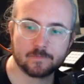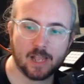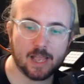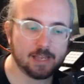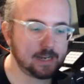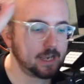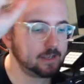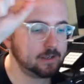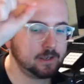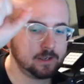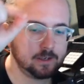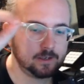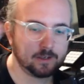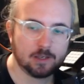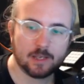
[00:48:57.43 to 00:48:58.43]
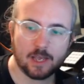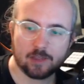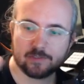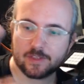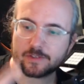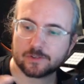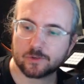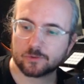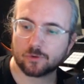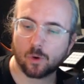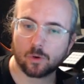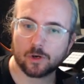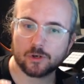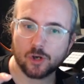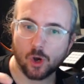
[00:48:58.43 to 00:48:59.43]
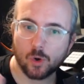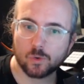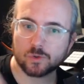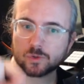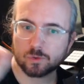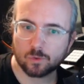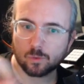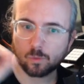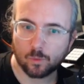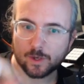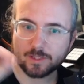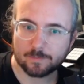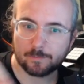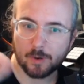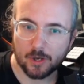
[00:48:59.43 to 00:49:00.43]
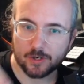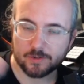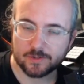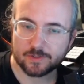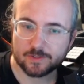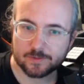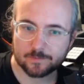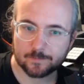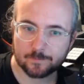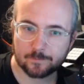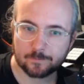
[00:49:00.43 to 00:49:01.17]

and this controller knows what buttons